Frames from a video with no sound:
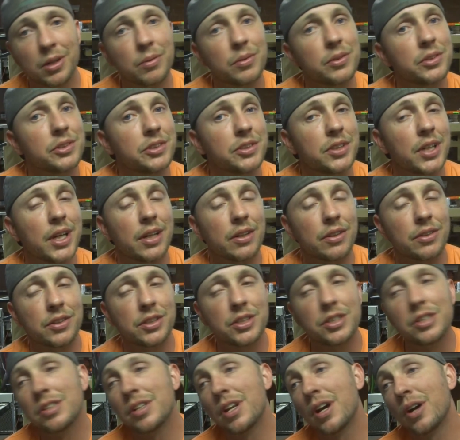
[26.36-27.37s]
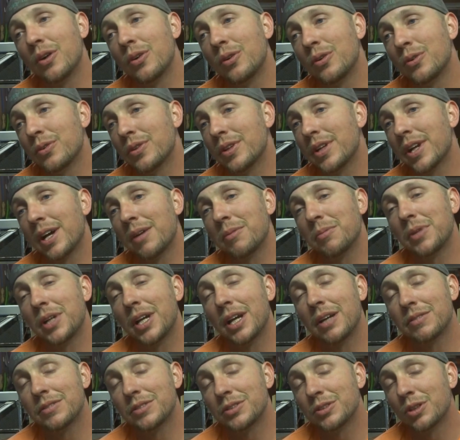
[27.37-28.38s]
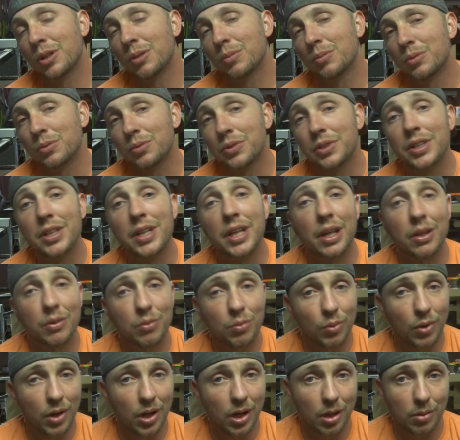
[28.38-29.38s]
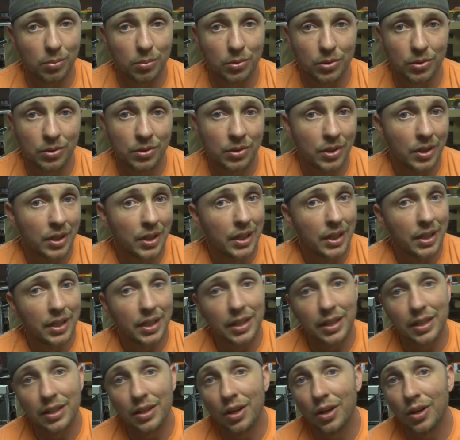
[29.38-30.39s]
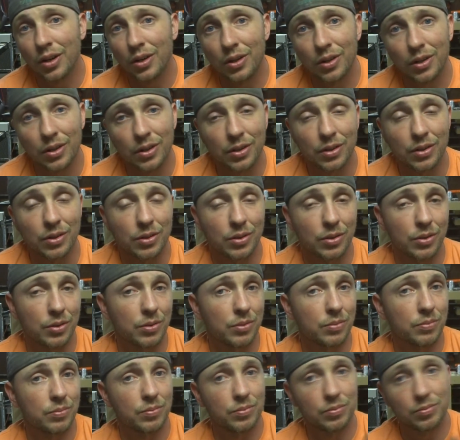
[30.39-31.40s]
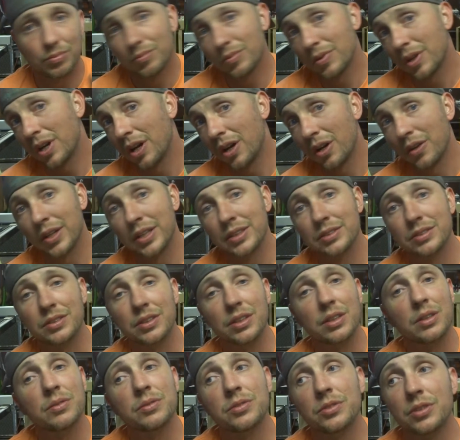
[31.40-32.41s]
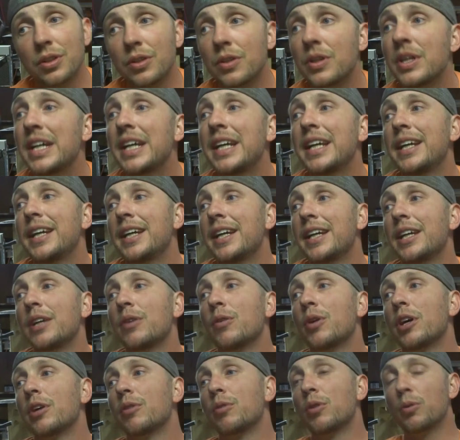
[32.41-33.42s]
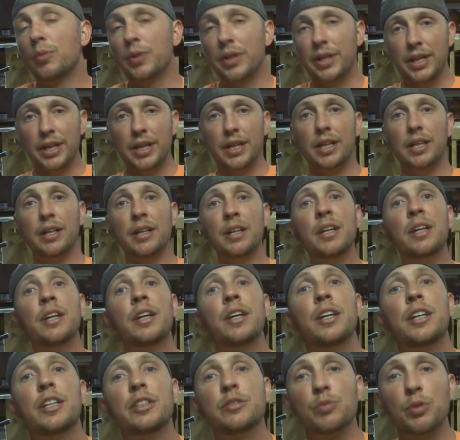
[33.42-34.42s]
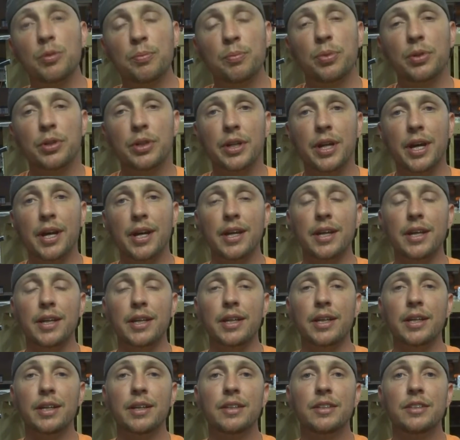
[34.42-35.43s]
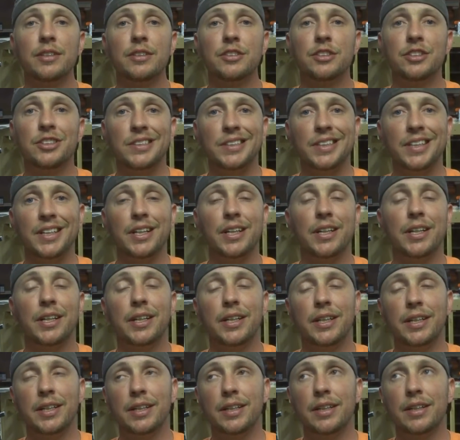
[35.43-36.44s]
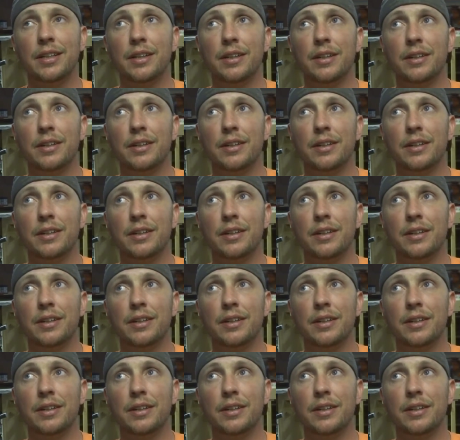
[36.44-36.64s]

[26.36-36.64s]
with the channel, then you know that I've been having trouble with death wobble and all that stuff. So anyway, what we did is we put a steering